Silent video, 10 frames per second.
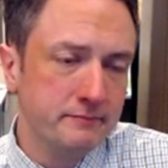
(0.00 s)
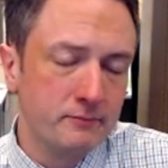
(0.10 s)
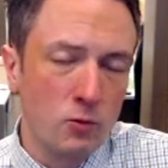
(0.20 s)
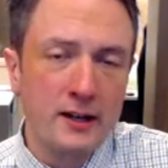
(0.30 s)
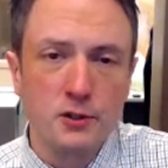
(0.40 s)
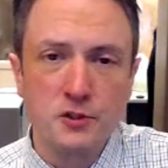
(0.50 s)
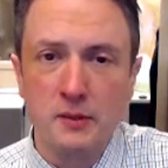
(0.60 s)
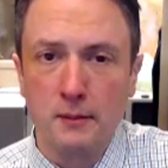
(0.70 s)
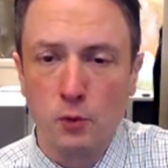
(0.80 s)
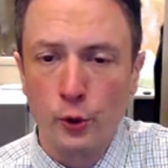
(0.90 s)
records
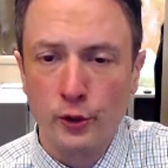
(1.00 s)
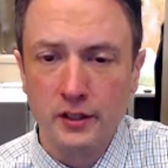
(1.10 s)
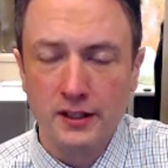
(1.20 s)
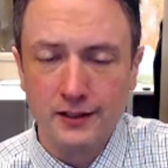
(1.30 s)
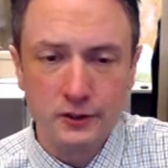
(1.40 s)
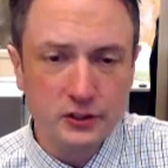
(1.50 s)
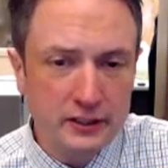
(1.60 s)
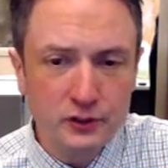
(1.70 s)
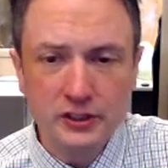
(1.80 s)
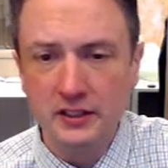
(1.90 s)
being broken in
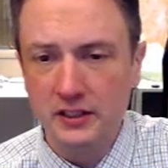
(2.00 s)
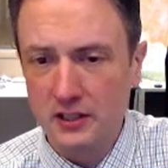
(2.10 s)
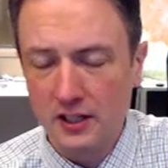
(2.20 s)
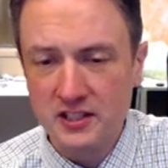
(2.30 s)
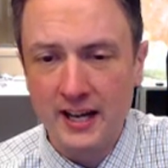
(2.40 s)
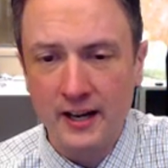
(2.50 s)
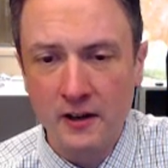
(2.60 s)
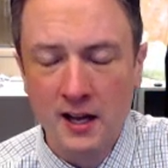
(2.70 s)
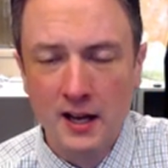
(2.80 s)
Cleveland and Youngstown.